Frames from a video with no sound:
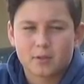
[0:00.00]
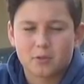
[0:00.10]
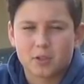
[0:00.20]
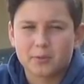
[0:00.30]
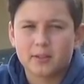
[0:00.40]

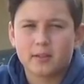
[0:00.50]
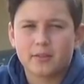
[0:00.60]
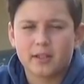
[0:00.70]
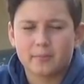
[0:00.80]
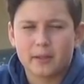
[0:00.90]
With something to
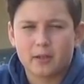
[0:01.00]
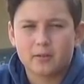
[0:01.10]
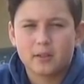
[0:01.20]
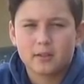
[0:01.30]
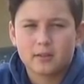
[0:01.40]
think about,
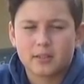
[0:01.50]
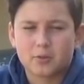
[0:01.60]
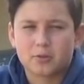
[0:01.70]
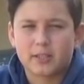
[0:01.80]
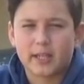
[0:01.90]

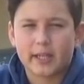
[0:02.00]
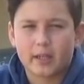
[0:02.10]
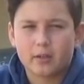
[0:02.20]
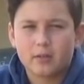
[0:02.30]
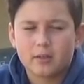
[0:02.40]
this was
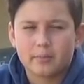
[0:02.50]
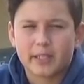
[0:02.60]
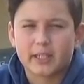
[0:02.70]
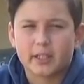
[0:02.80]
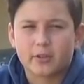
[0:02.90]
Diego.
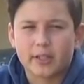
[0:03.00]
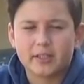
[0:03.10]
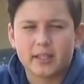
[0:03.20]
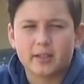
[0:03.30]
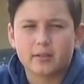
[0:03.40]
Make it a
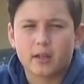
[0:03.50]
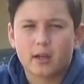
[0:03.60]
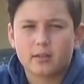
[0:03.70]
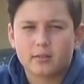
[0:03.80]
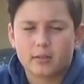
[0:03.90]
great day or
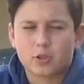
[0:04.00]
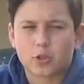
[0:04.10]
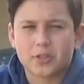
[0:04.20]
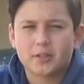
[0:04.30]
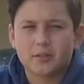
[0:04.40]
not, the
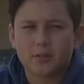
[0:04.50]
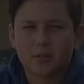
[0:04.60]
choice is